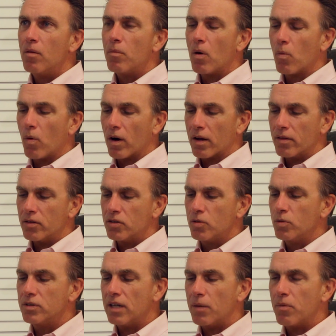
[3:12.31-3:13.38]
my work in the
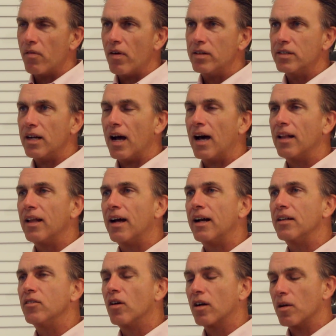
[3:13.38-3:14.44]
suicide prevention
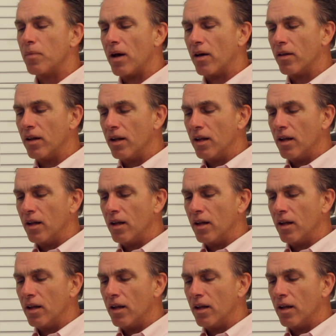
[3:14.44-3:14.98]
hotline, I talk about